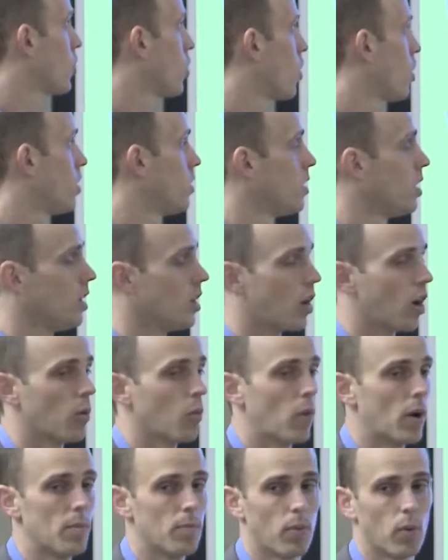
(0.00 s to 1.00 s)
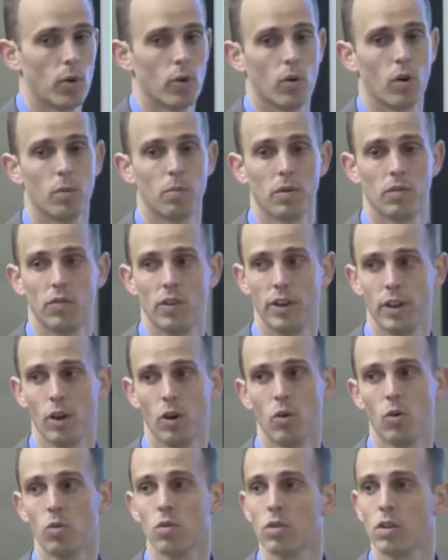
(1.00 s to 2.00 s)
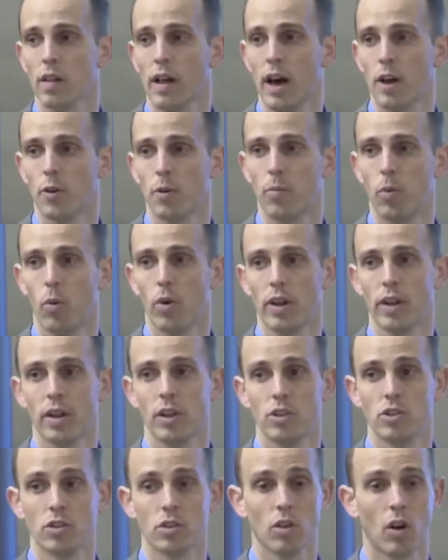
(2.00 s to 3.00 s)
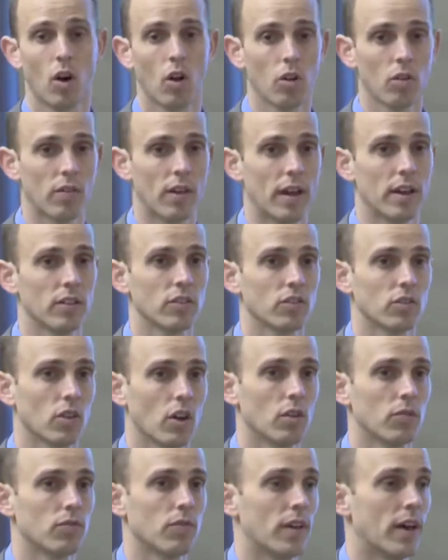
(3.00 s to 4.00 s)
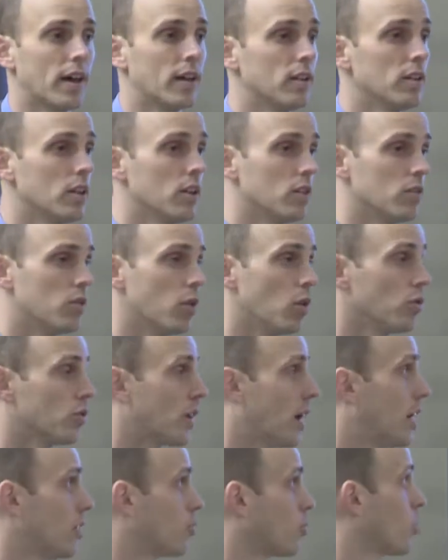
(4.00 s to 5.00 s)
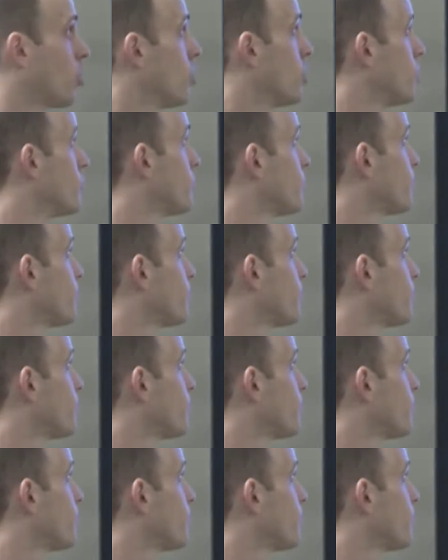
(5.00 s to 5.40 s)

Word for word: on our web portal, our Pervideo cloud reporting engine. All of that is stuff that those guys wrote.